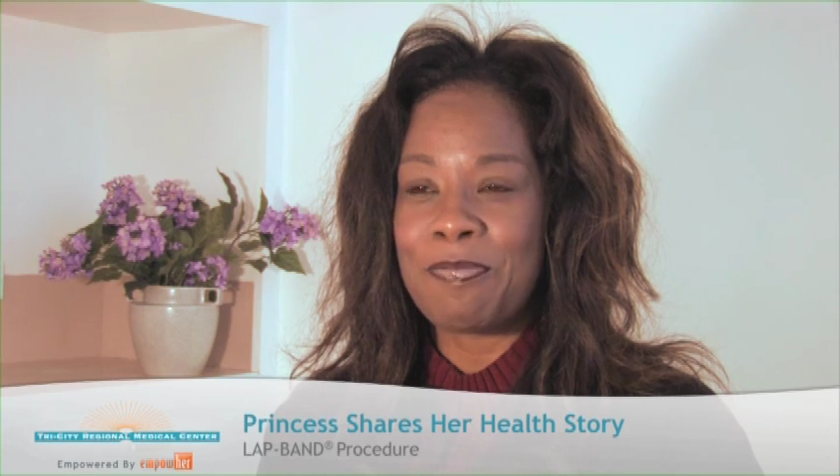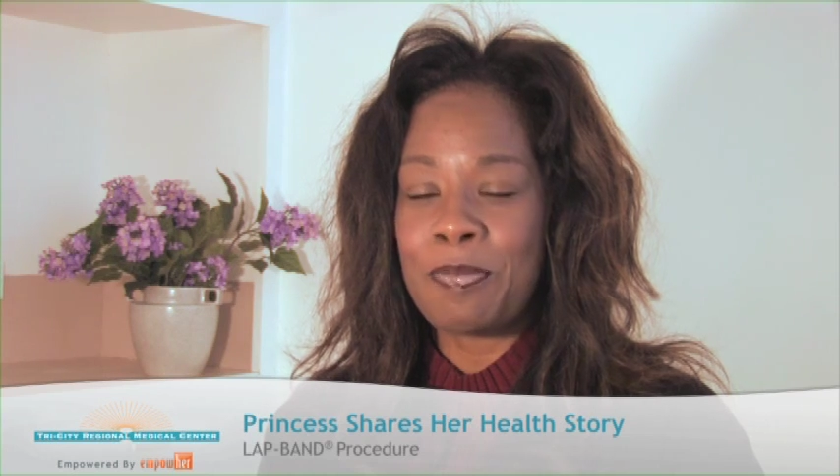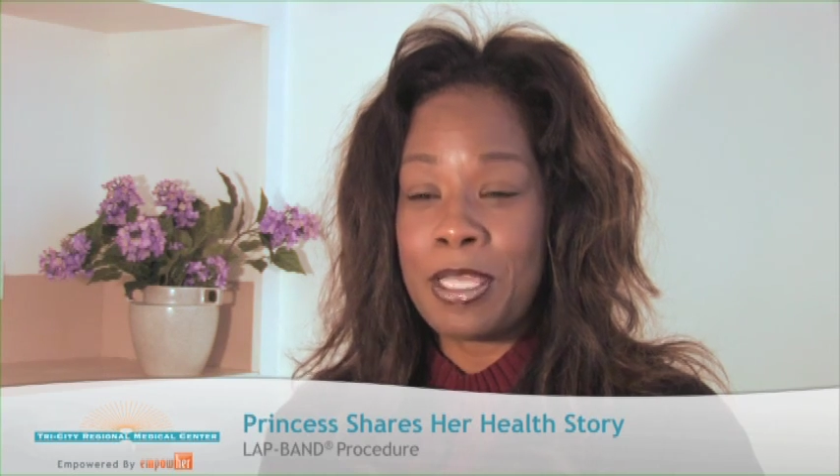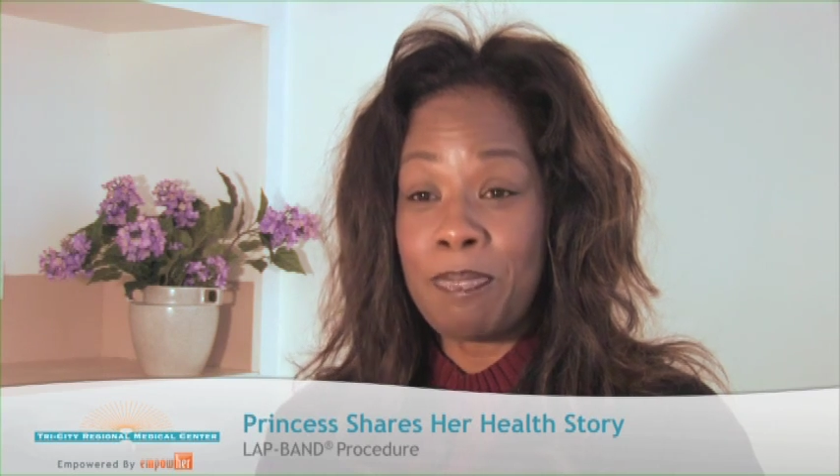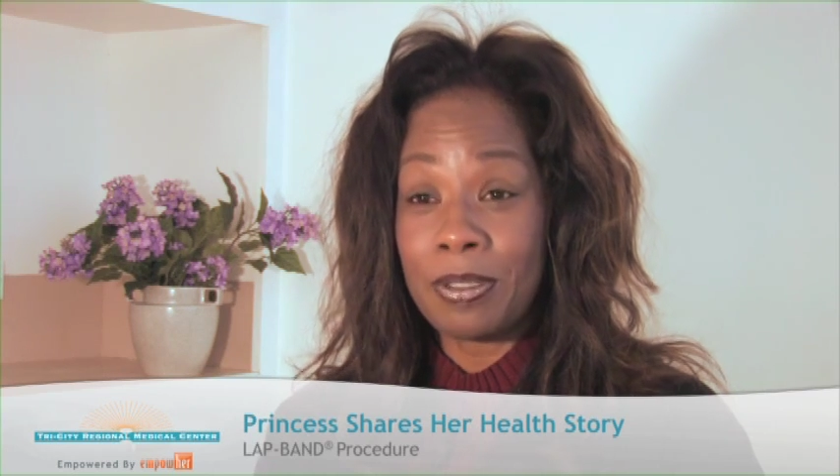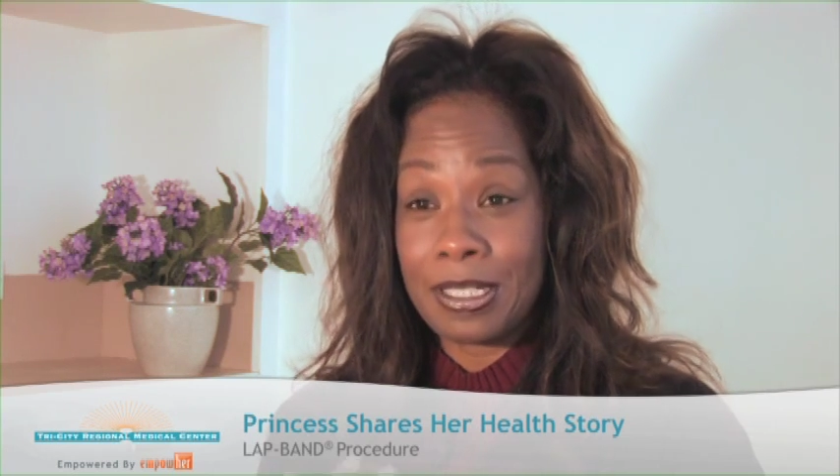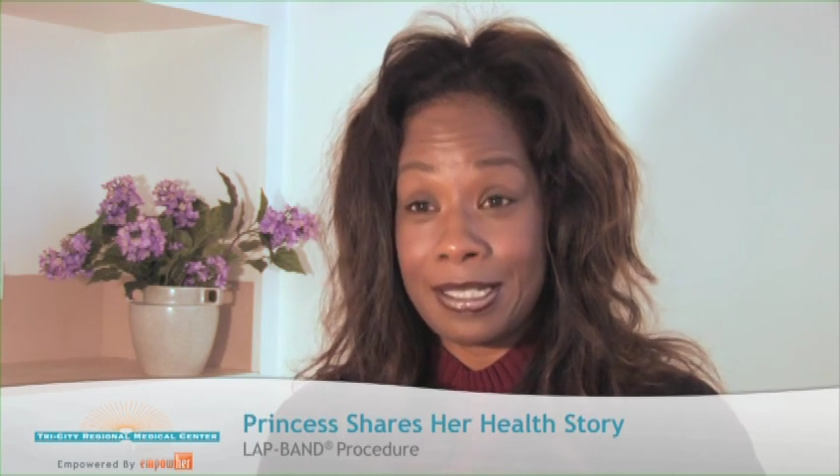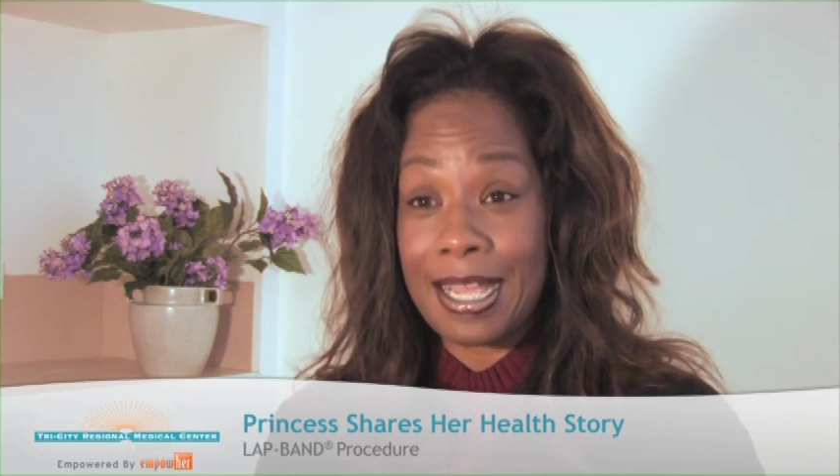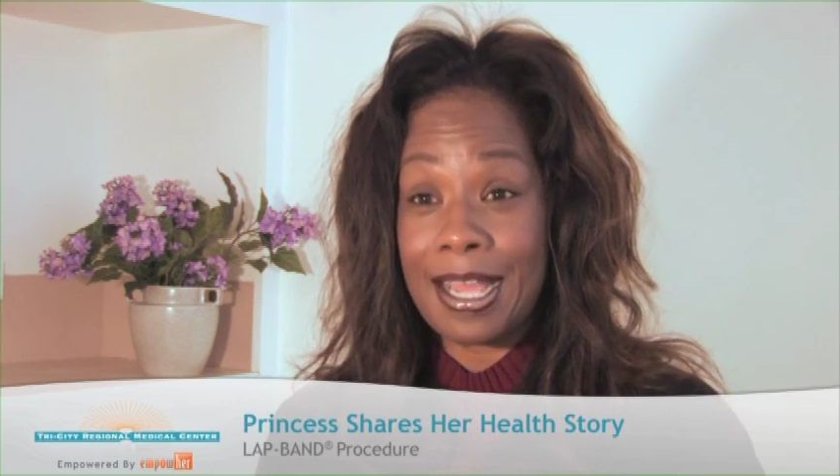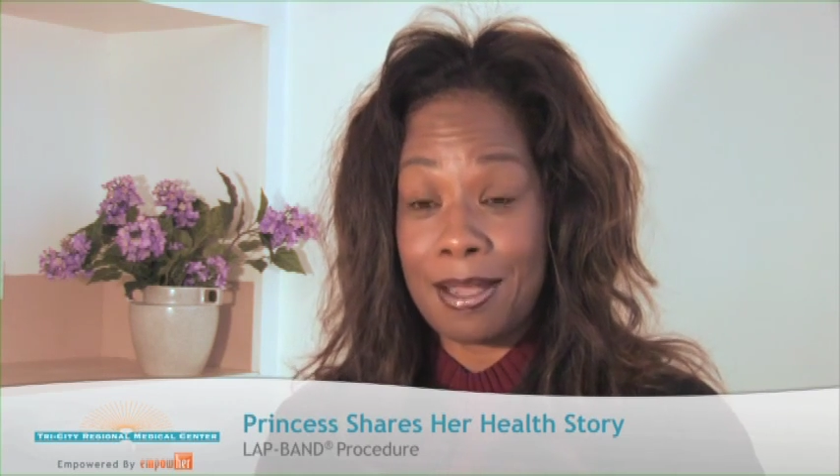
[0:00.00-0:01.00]
people
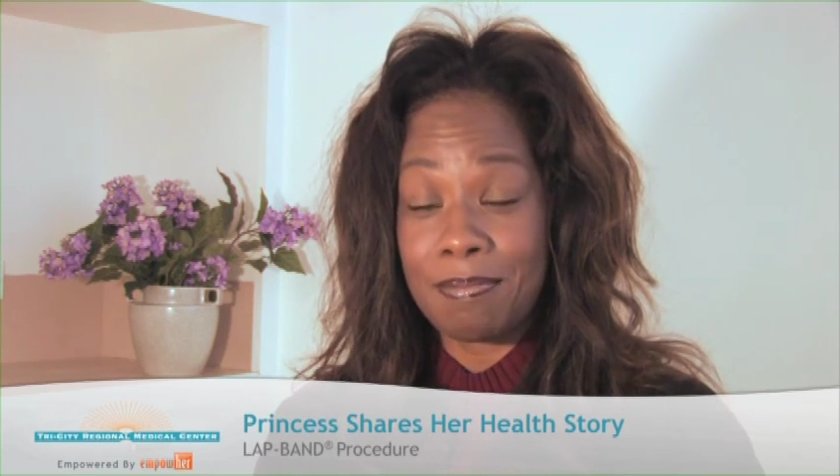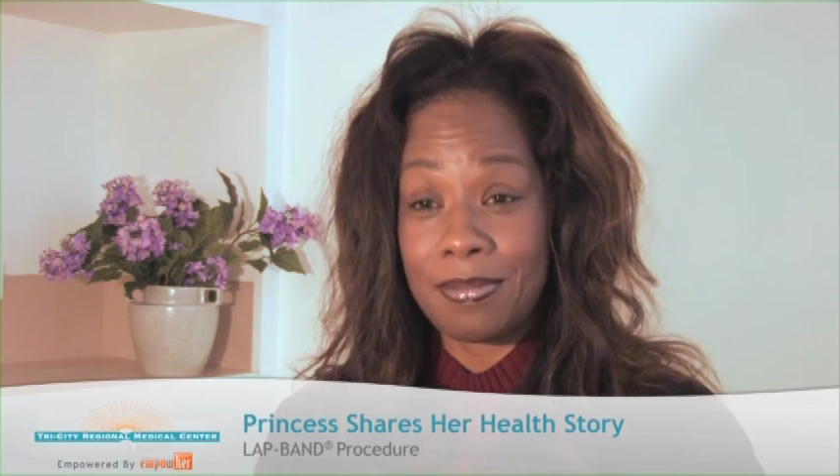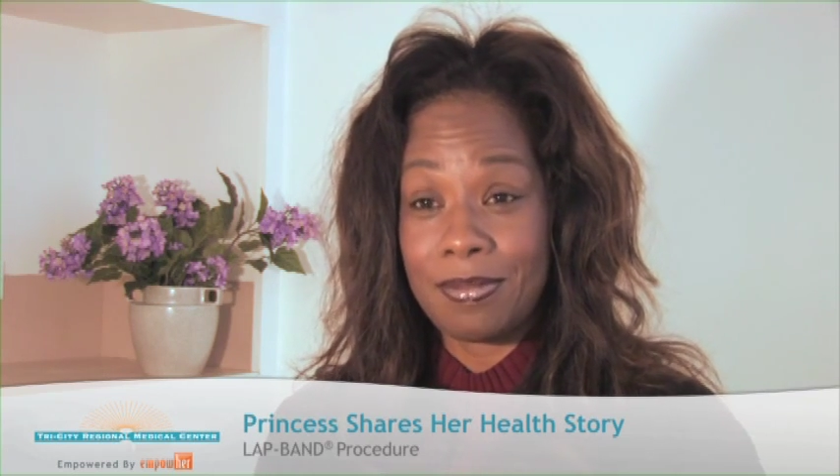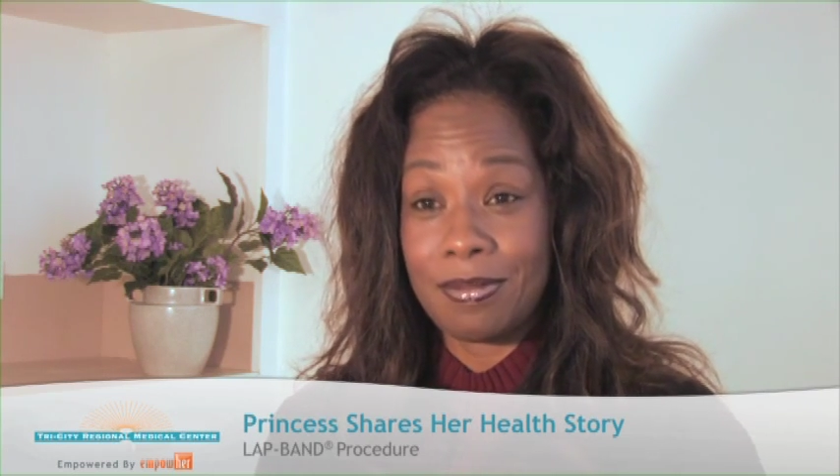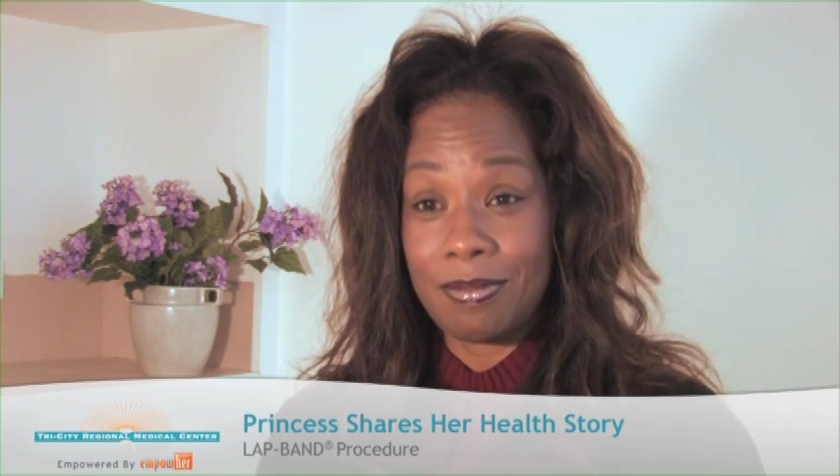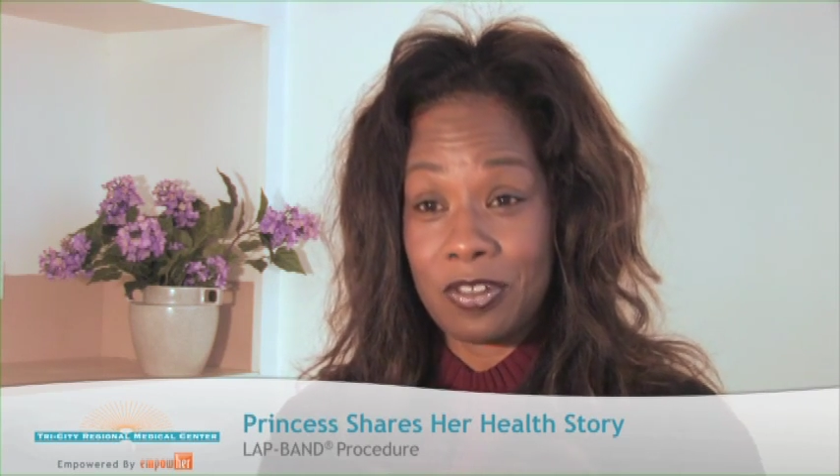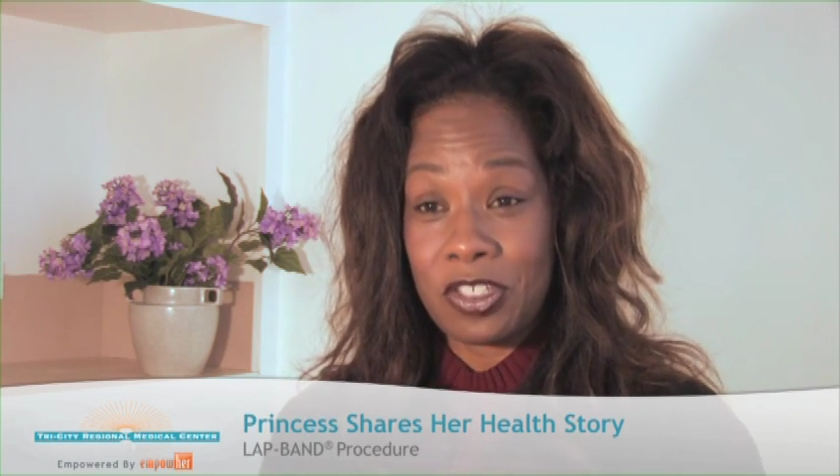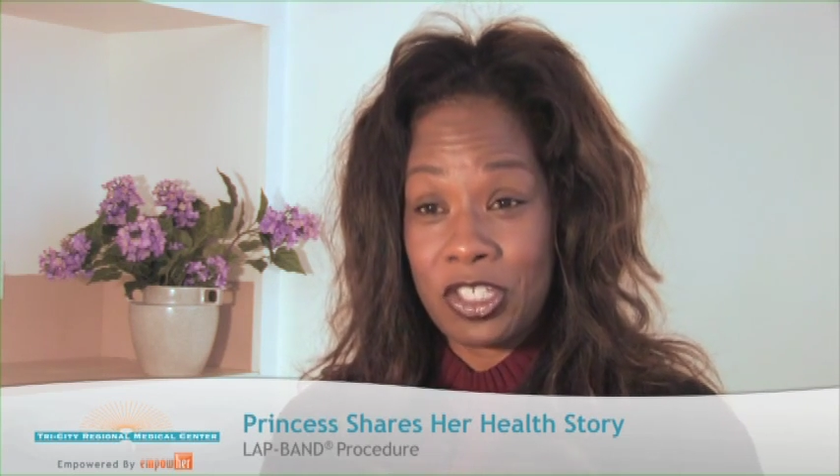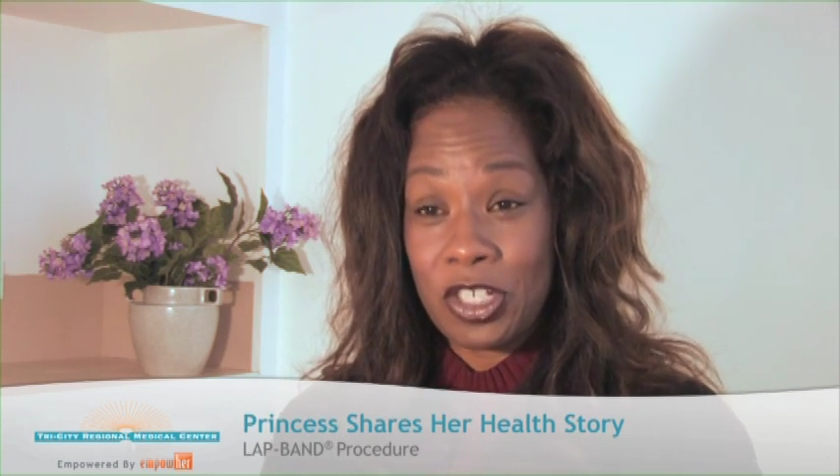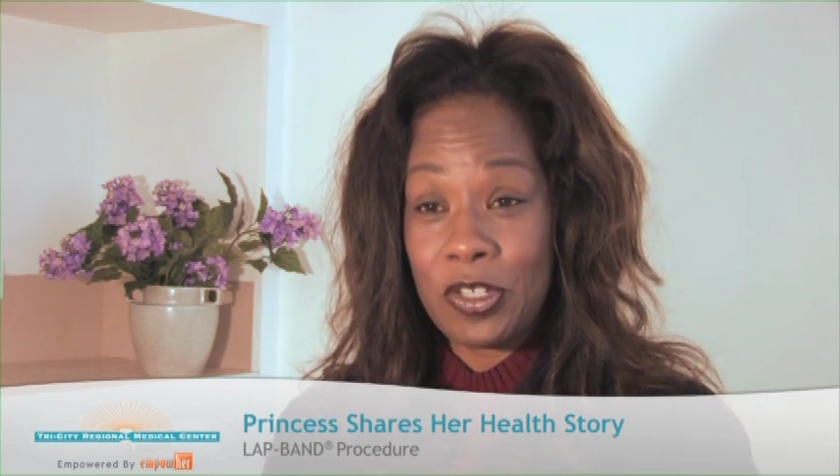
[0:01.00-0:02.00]
adapt
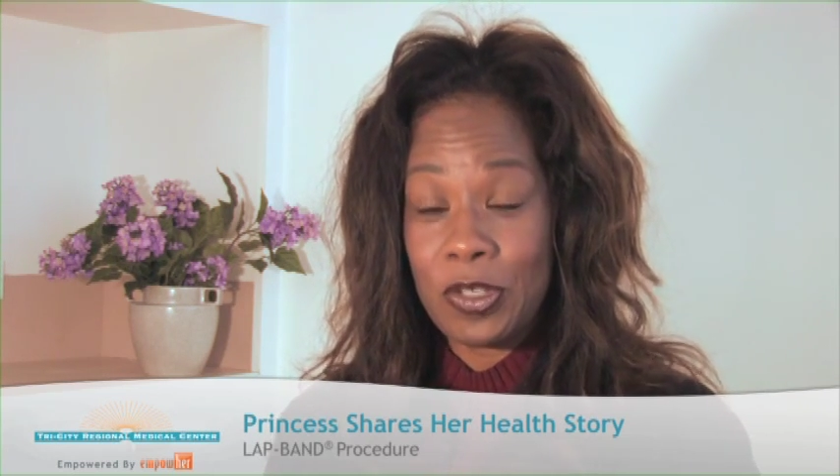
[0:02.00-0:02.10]
to